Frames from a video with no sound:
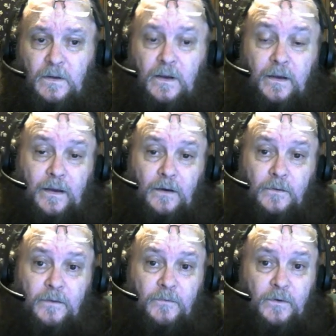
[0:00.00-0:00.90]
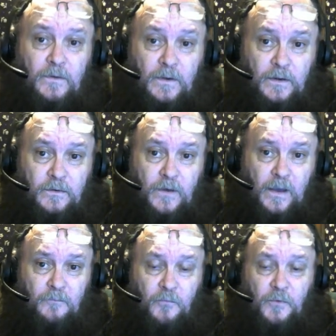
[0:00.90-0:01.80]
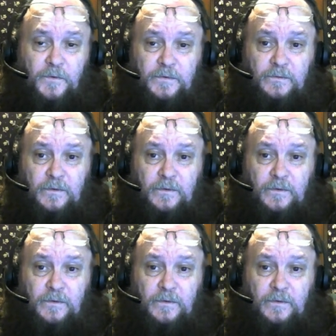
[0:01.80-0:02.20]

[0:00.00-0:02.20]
However, you have portions